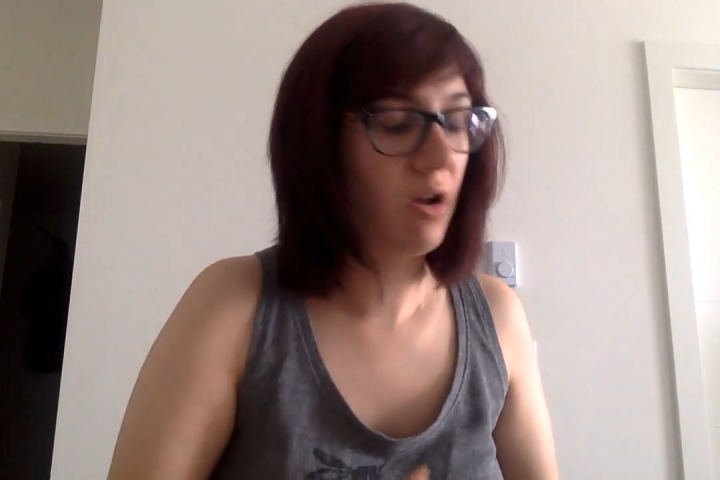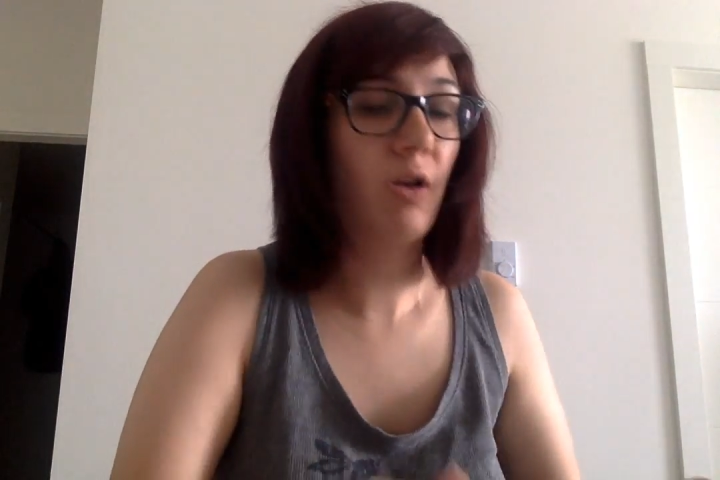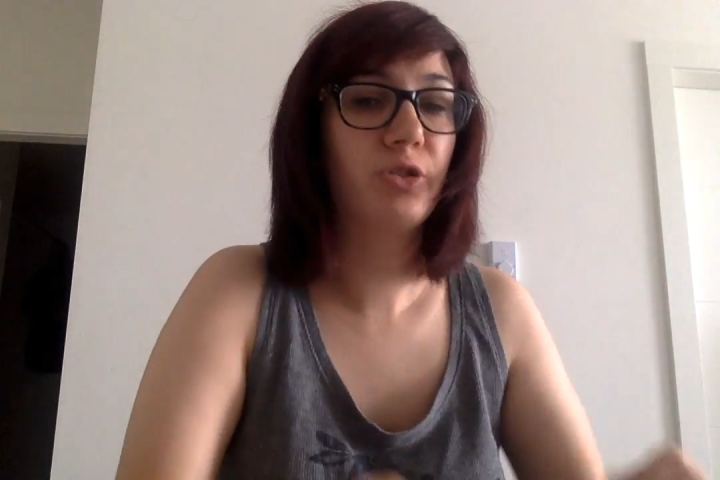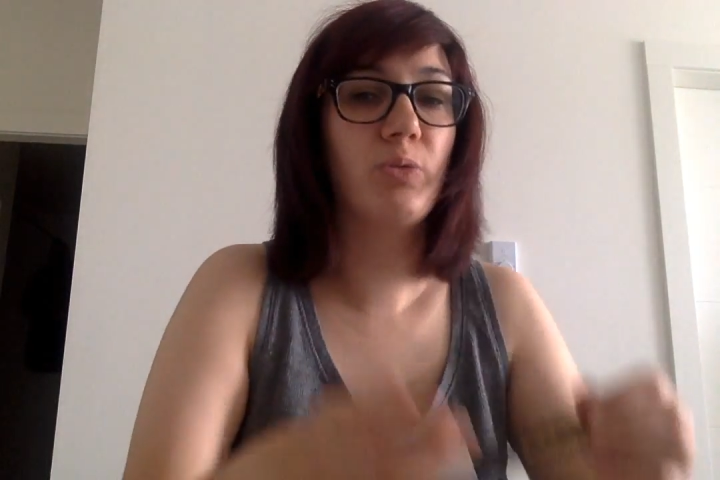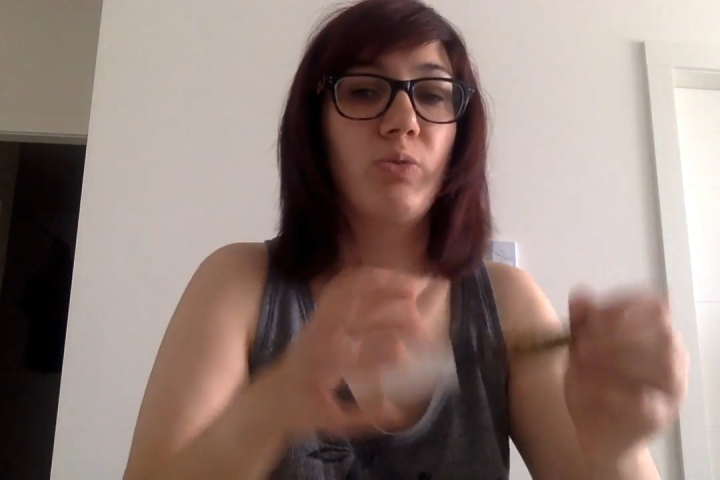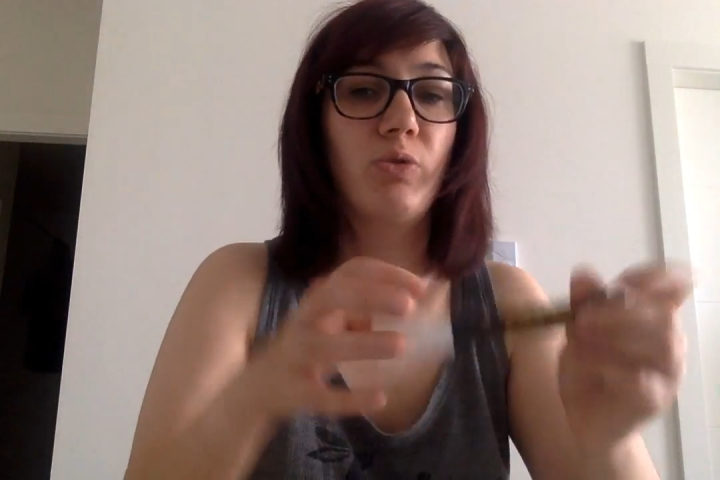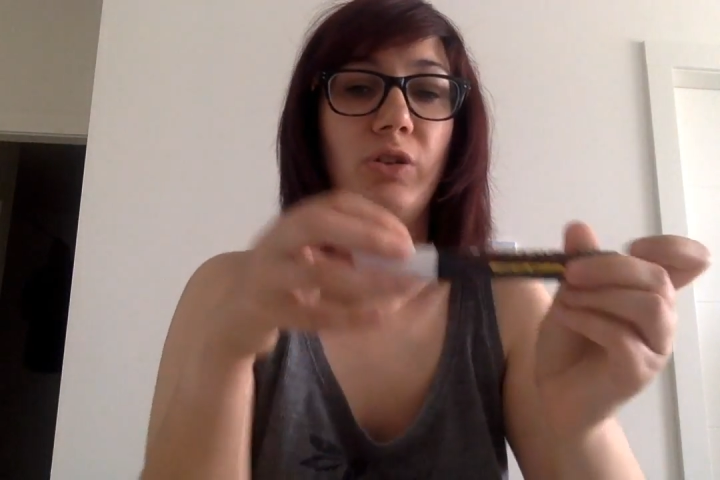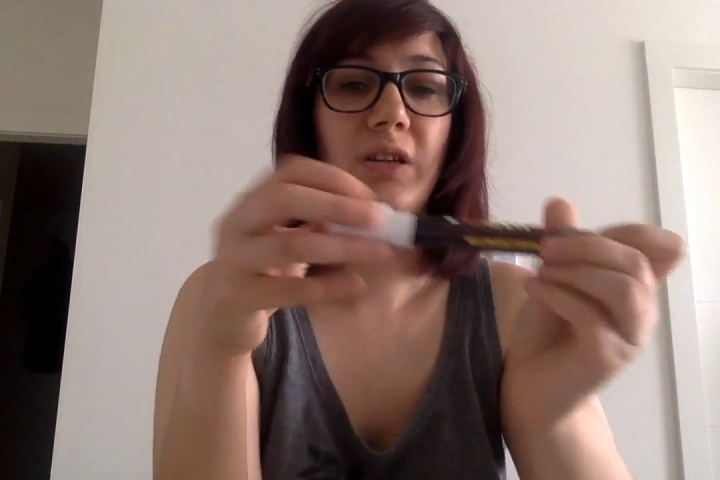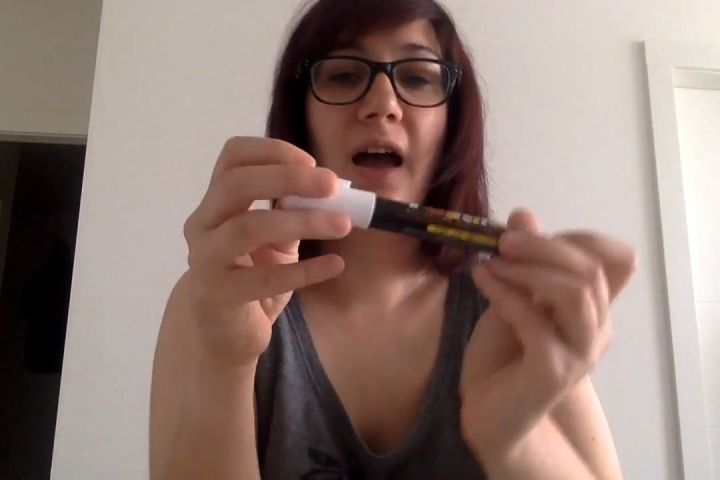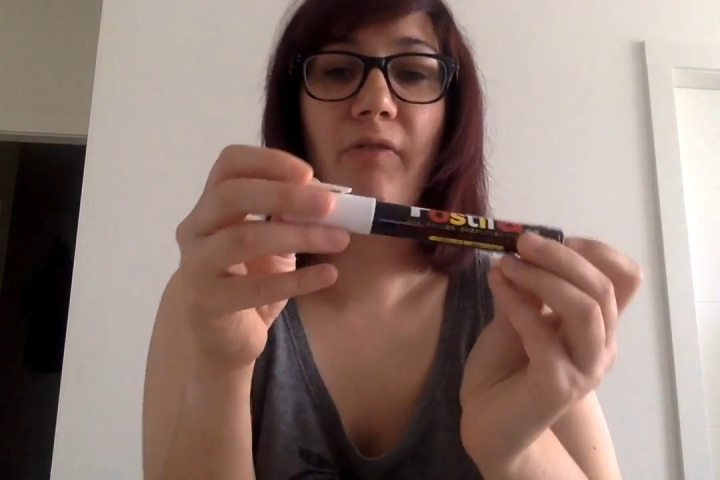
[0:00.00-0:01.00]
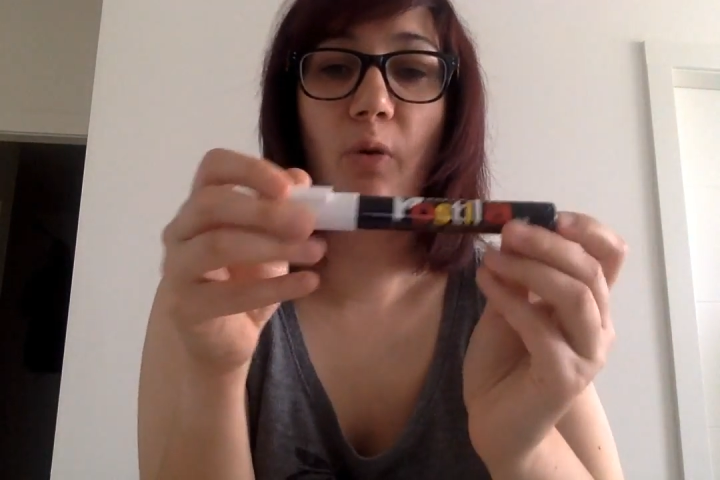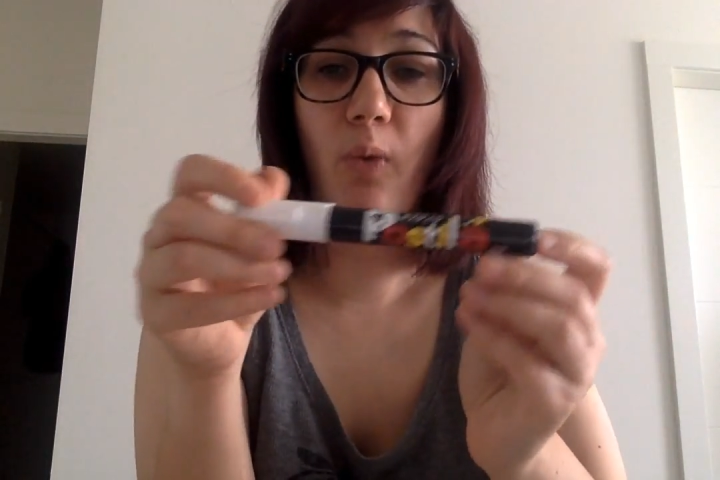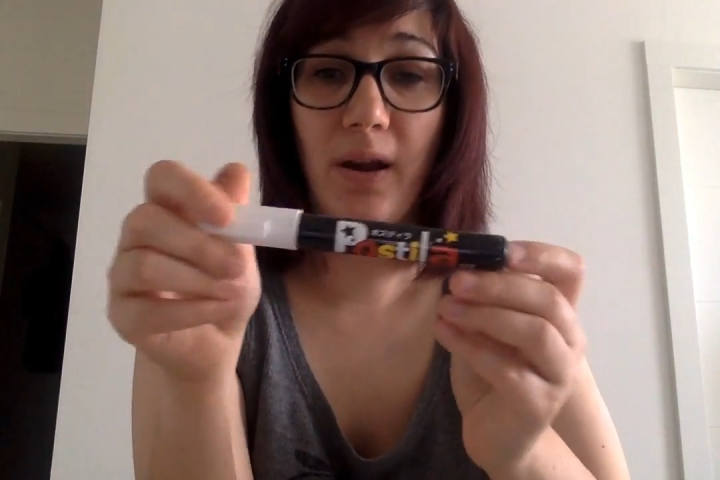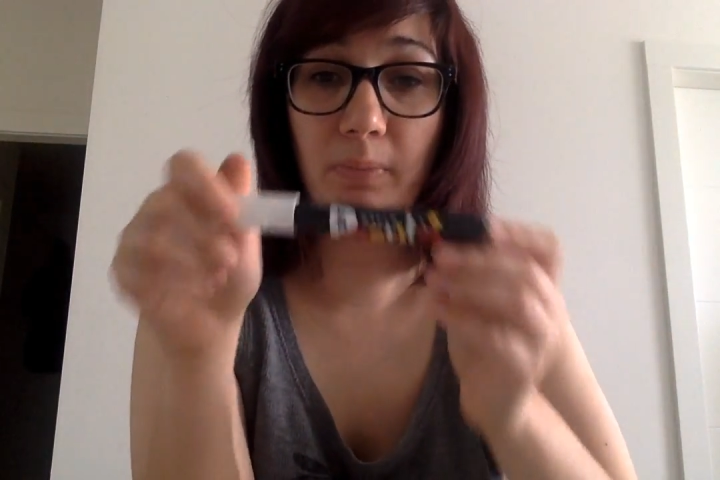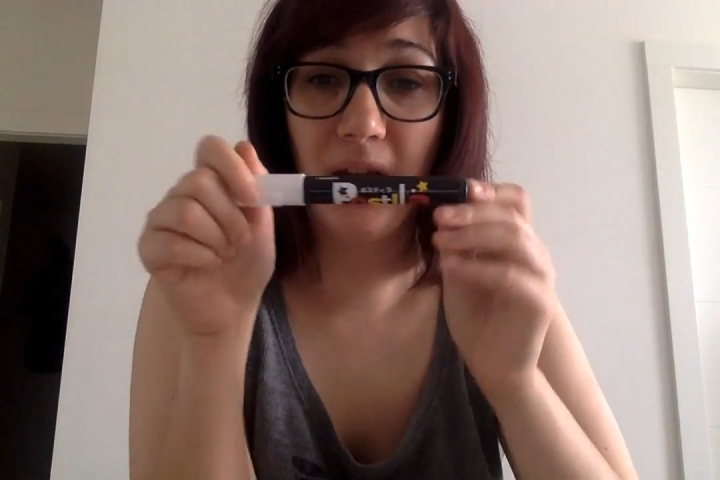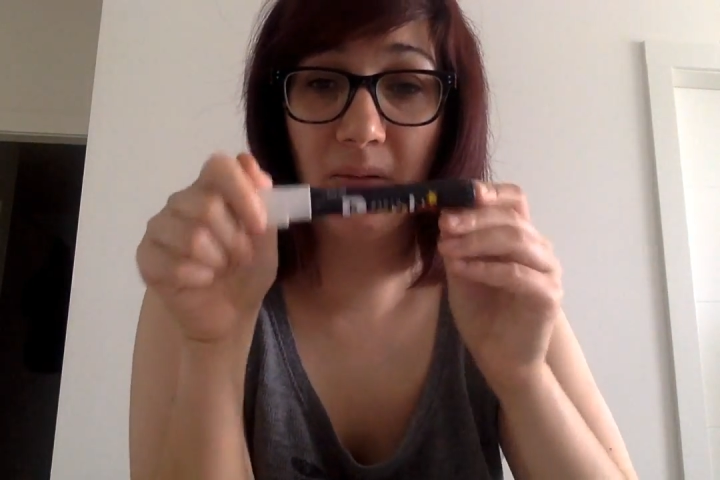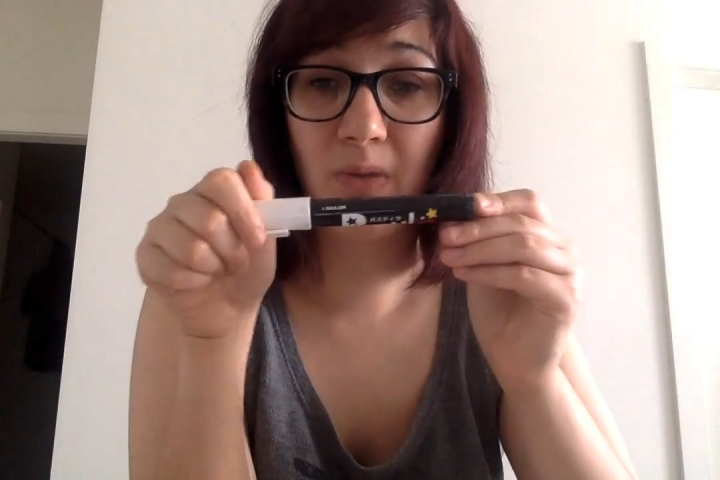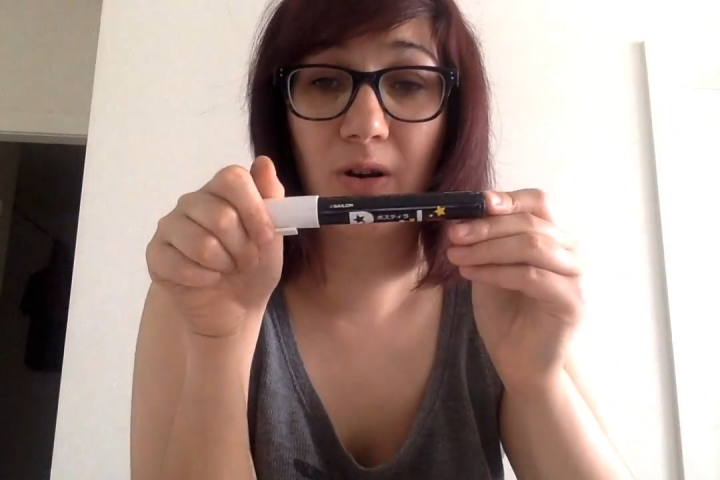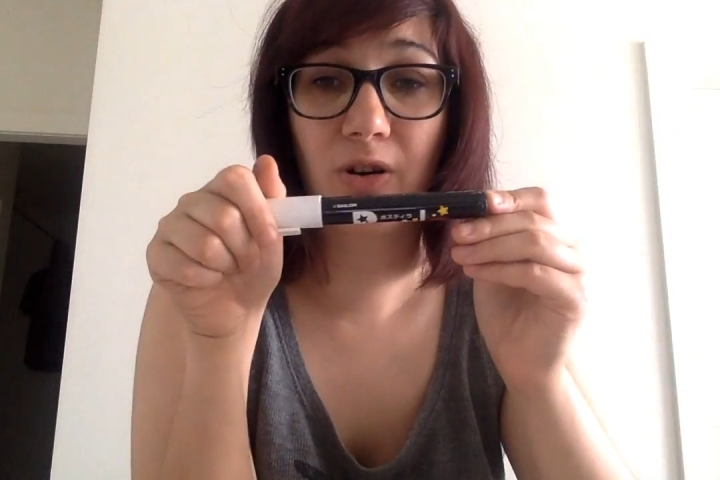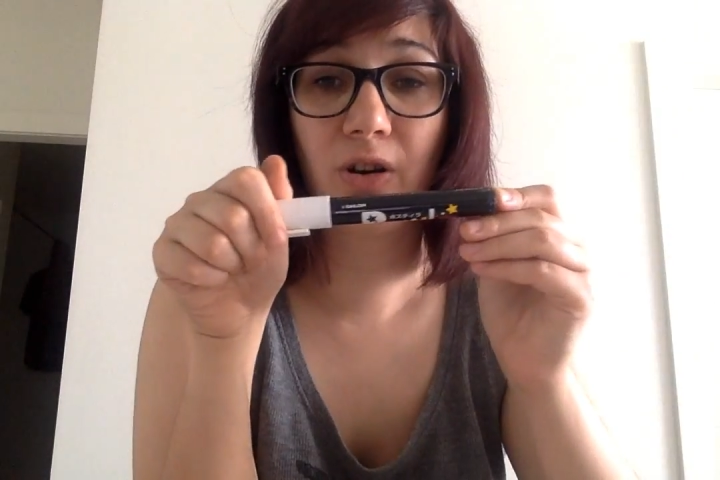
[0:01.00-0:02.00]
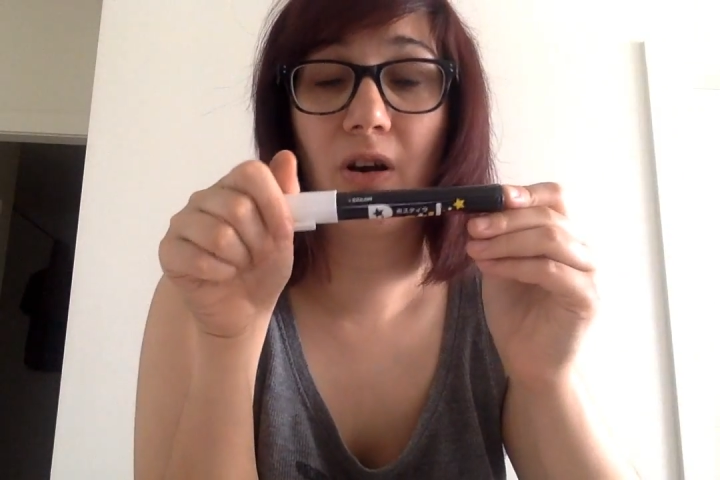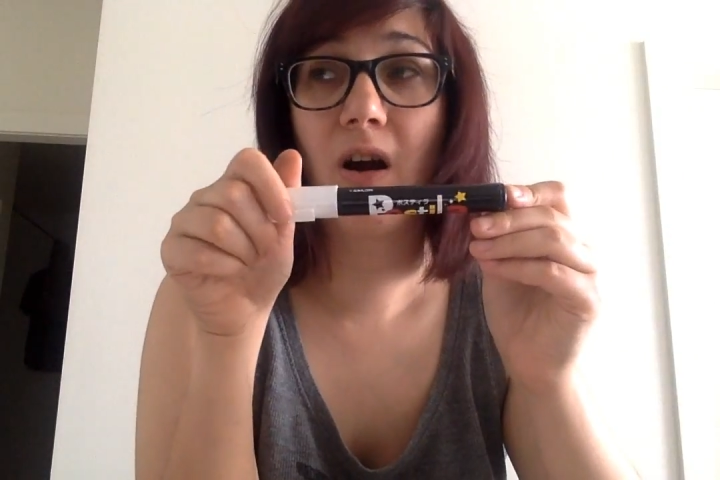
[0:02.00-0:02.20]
Also good to have a white paint marker,